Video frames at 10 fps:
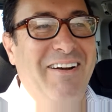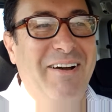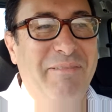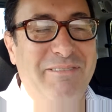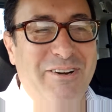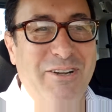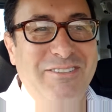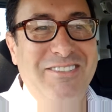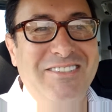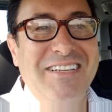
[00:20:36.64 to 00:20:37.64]
go up the
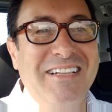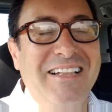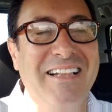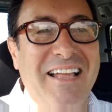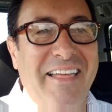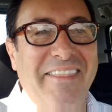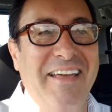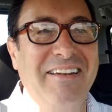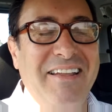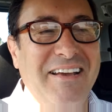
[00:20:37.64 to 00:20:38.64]
roots and
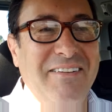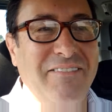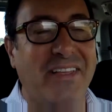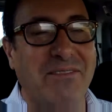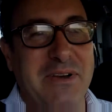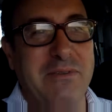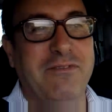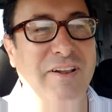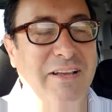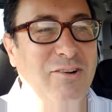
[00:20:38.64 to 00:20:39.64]
then uh, then we
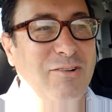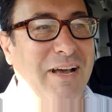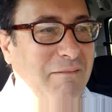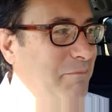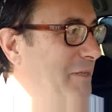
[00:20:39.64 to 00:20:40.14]
fill it all up.